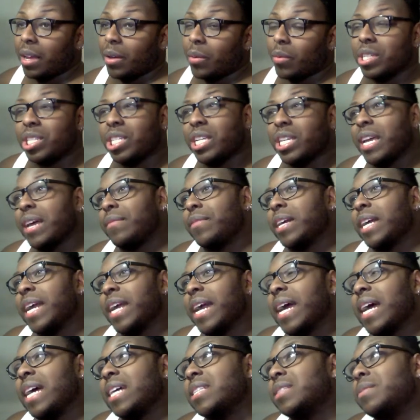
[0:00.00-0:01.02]
Was she ever a
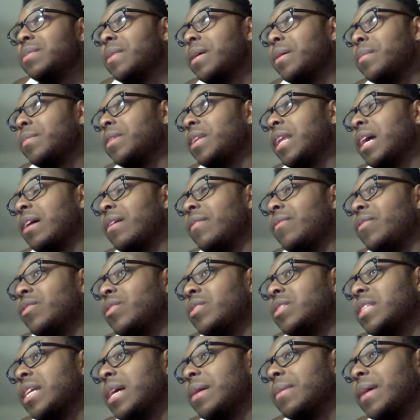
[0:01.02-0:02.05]
cast member, like a
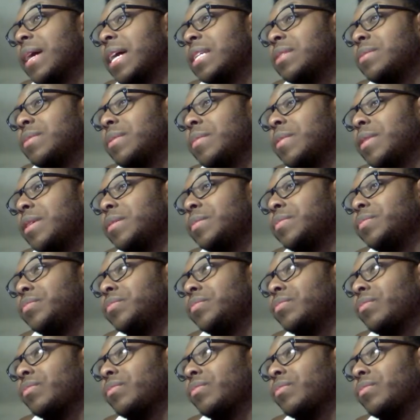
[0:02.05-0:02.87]
full-time cast member?